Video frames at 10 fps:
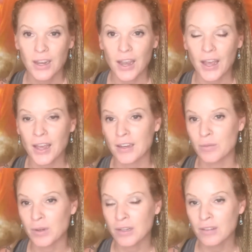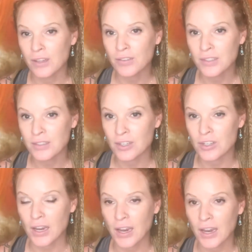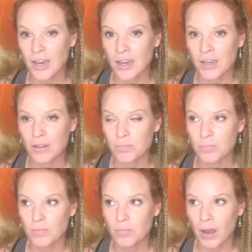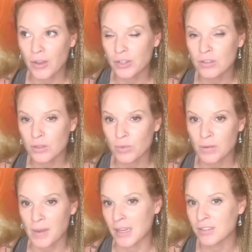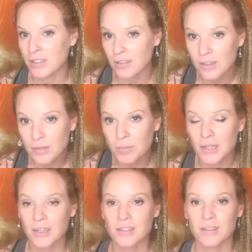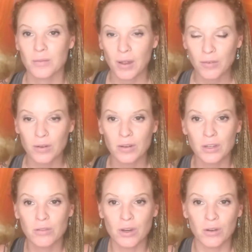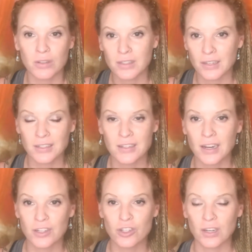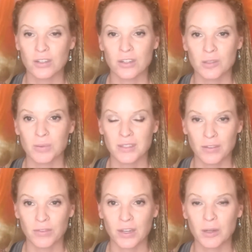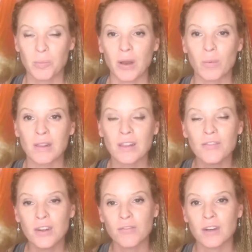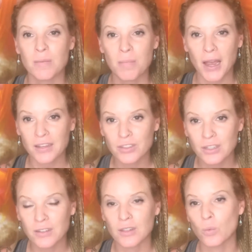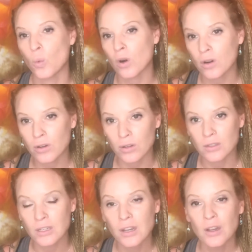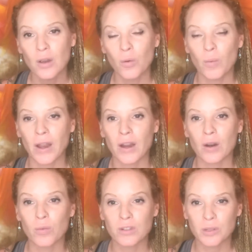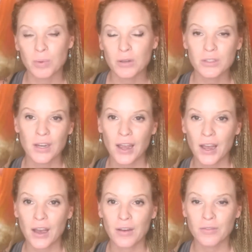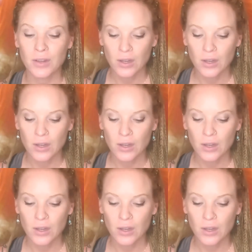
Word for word: And we live in such a I'll use the word masculine because every, you know it's it's not gender specific, but we live in a very masculine world where we're supposed to have